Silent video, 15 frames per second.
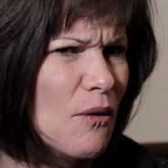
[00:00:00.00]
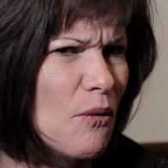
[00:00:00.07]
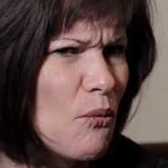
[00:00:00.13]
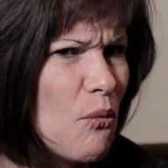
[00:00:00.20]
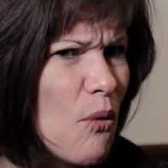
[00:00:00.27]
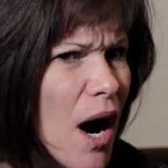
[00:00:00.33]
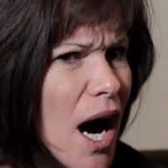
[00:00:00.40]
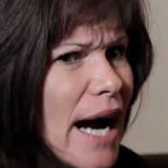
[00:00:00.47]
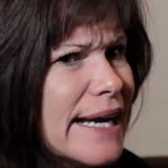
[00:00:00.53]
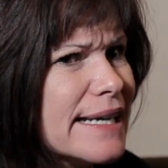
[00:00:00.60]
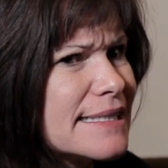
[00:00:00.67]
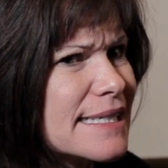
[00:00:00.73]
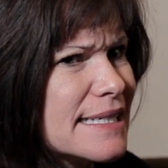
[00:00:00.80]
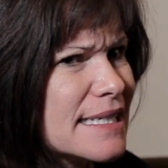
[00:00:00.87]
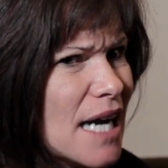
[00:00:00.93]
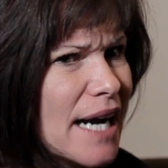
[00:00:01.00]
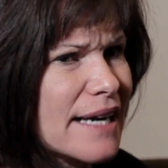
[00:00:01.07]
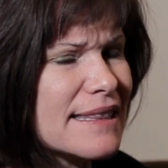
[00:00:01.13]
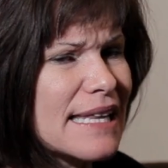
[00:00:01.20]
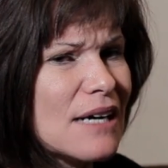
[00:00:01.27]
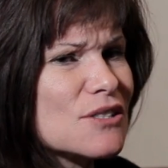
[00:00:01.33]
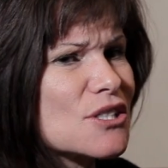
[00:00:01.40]
Why is it
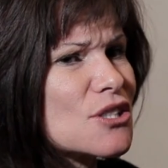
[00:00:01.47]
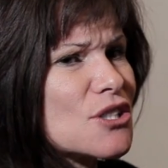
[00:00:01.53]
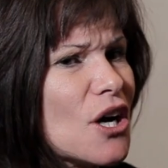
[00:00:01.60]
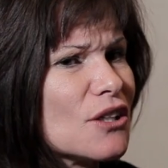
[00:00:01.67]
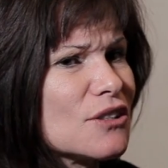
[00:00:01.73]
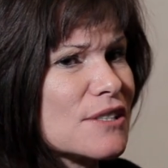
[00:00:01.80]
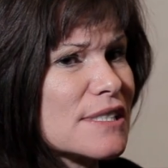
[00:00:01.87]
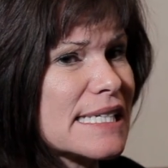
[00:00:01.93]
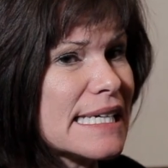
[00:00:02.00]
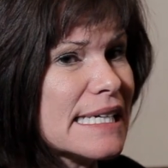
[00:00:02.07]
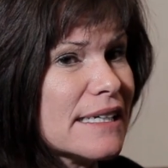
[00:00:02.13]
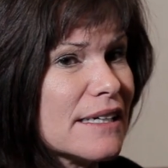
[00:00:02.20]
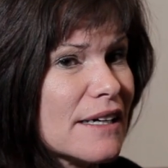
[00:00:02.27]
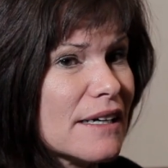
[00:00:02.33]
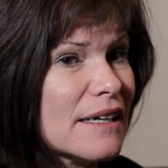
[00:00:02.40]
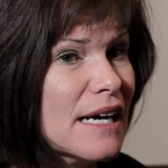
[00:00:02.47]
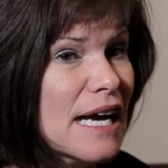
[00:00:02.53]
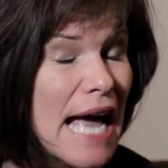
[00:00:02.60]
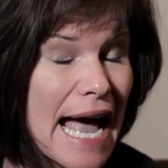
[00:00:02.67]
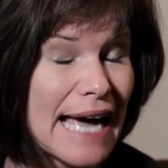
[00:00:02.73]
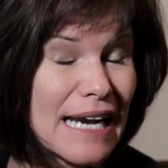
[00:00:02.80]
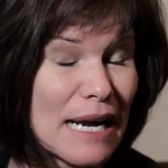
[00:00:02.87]
$9,000 here?
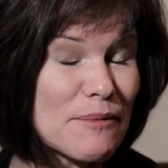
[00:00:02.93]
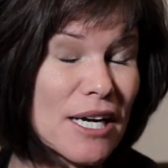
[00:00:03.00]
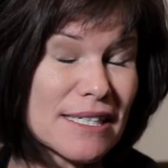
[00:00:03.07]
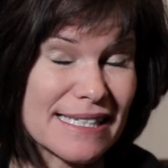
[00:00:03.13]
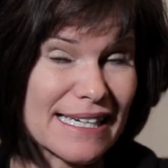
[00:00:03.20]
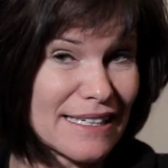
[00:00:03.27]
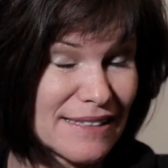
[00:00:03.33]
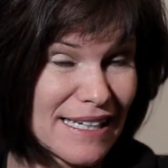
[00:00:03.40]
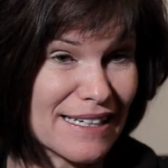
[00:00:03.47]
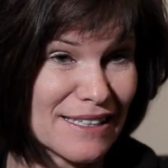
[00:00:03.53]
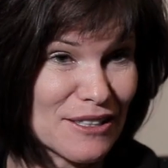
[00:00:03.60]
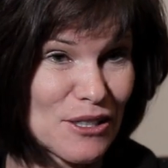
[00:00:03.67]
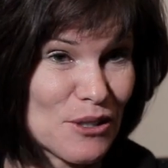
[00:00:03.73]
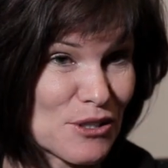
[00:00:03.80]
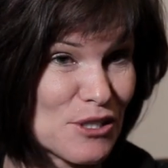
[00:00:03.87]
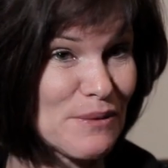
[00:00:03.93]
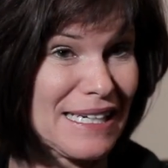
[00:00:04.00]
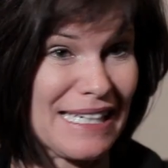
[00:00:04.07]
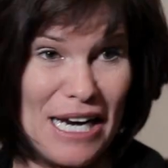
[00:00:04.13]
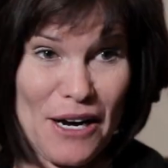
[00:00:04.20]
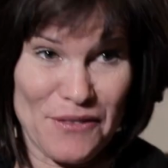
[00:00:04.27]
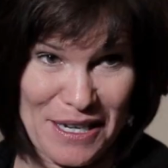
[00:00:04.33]
And I'm not saying that Costa
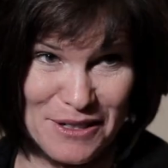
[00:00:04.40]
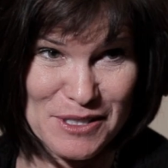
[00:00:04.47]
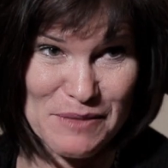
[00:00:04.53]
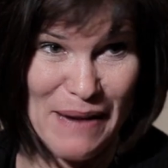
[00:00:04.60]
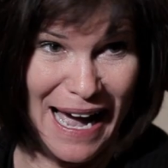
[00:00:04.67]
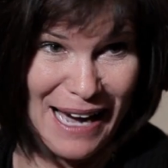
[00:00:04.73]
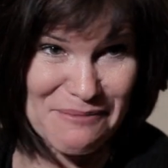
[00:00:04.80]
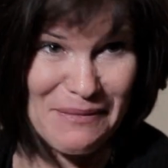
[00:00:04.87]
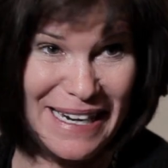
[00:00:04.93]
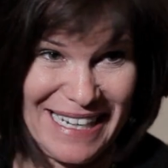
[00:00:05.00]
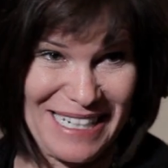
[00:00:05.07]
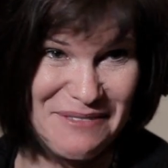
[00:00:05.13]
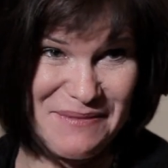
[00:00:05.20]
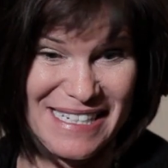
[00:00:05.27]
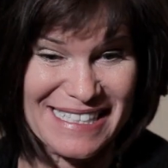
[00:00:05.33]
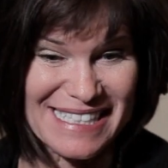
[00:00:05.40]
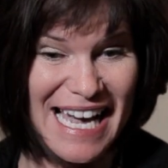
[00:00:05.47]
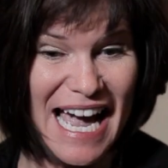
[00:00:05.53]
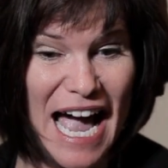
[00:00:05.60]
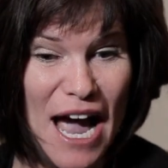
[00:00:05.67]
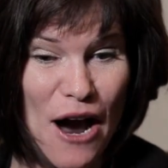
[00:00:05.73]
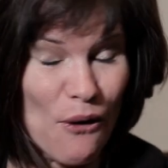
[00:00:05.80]
Rican healthcare is bad by any means,
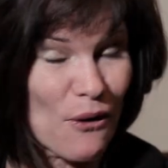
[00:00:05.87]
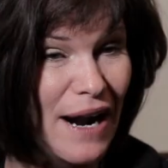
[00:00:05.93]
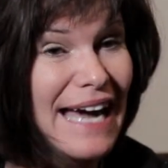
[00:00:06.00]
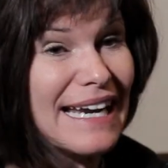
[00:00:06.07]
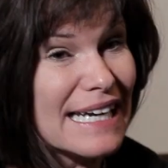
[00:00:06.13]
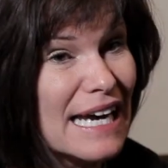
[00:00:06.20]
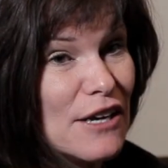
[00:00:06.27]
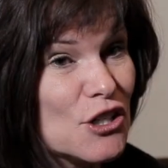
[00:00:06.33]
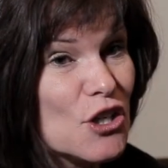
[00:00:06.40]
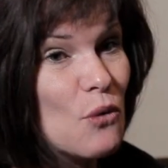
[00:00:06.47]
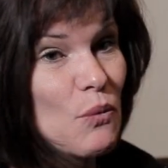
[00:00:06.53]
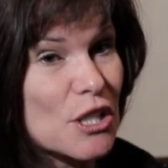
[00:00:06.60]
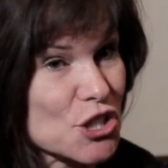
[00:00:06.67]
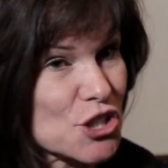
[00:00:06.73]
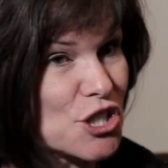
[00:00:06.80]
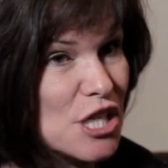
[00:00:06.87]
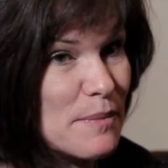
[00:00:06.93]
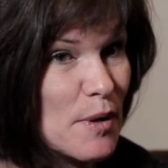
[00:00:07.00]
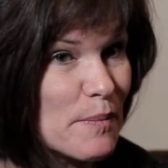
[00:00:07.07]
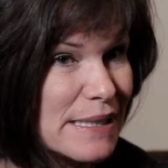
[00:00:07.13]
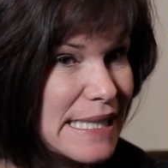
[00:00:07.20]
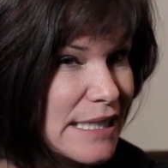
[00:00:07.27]
or any, where it's
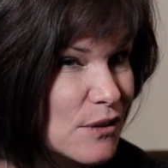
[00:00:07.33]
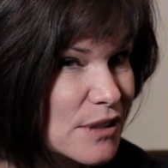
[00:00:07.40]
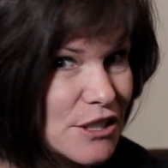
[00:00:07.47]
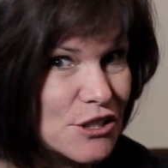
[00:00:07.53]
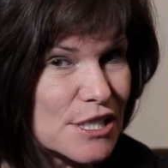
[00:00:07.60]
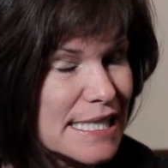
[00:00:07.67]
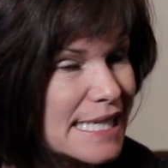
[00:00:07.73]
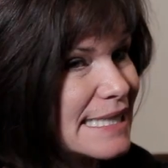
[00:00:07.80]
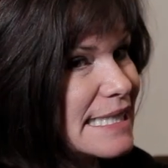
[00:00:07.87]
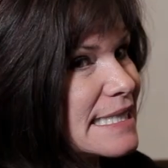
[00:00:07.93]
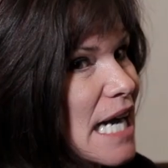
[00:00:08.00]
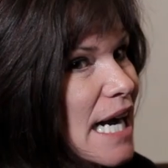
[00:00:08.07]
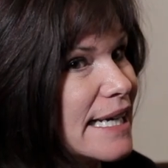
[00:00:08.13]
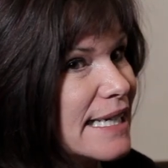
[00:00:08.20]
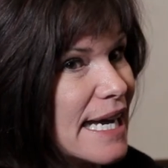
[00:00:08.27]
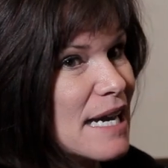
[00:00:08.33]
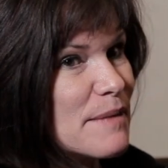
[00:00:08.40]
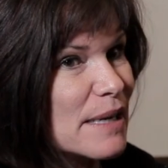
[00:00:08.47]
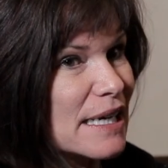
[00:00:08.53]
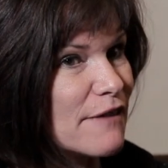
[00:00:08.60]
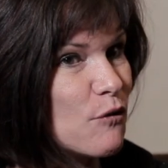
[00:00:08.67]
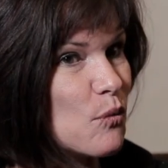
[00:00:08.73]
cheaper, but they don't understand the
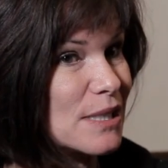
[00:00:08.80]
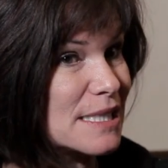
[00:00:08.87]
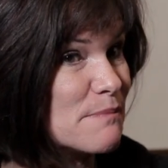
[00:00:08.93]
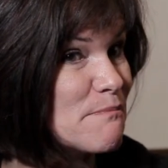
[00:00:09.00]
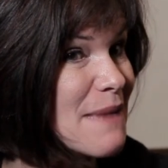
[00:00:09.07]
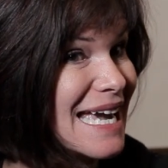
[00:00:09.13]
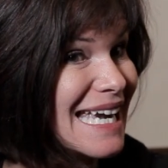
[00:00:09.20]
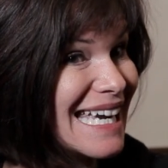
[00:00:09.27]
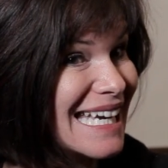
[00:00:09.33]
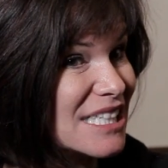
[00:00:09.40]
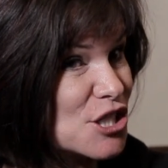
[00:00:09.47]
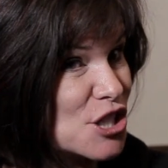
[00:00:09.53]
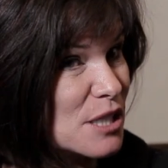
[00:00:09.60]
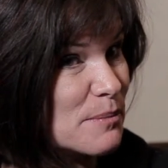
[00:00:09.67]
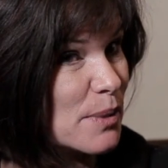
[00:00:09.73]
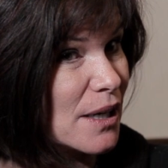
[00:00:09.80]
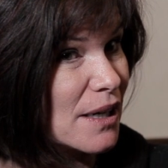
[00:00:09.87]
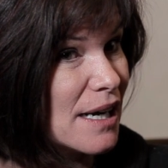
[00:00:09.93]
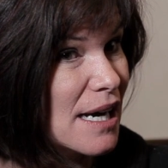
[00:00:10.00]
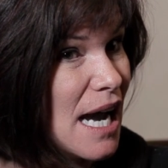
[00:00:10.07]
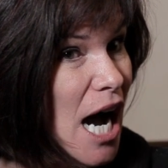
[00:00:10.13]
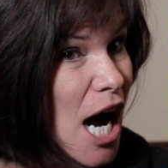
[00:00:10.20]
dynamic of what's making it cheaper.
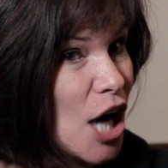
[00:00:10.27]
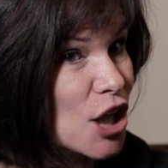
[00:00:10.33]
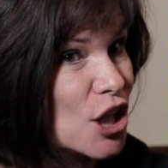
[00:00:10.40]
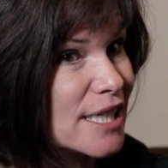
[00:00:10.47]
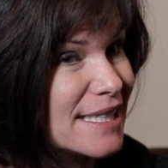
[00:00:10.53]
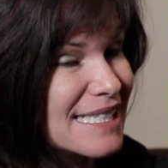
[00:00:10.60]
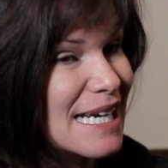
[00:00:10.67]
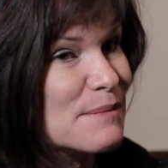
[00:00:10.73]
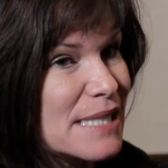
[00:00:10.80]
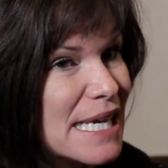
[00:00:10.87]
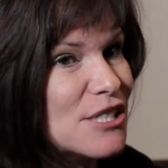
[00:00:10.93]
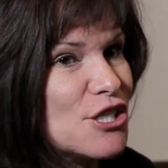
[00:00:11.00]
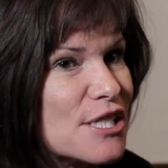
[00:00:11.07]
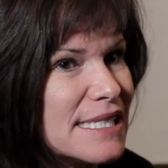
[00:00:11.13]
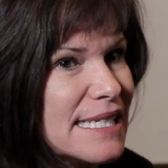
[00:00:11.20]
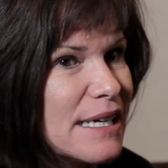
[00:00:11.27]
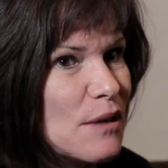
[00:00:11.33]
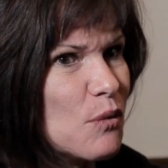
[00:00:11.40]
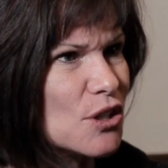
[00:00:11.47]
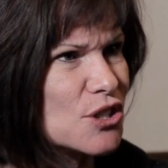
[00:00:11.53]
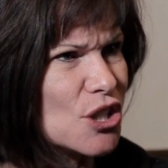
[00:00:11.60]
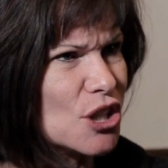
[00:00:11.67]
A lot of times they just think,
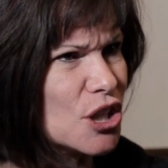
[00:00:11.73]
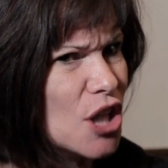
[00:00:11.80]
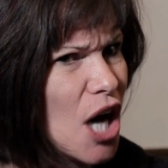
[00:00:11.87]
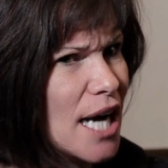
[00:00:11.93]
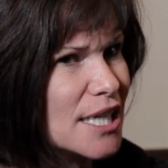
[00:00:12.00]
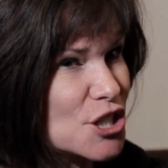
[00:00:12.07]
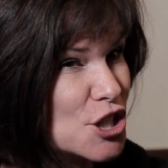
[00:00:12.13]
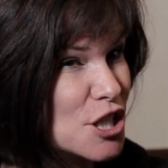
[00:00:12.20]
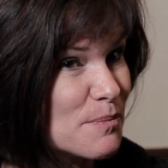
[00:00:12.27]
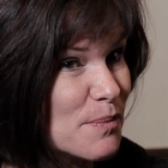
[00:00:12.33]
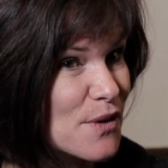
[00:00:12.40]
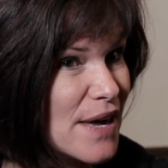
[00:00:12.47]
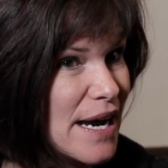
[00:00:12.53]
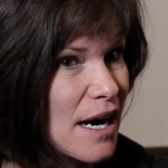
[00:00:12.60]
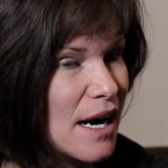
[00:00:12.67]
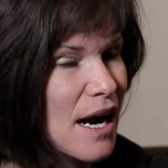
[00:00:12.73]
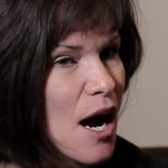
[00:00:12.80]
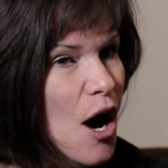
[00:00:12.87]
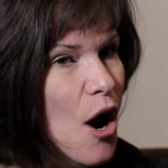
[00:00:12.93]
well, it's a lot cheaper there.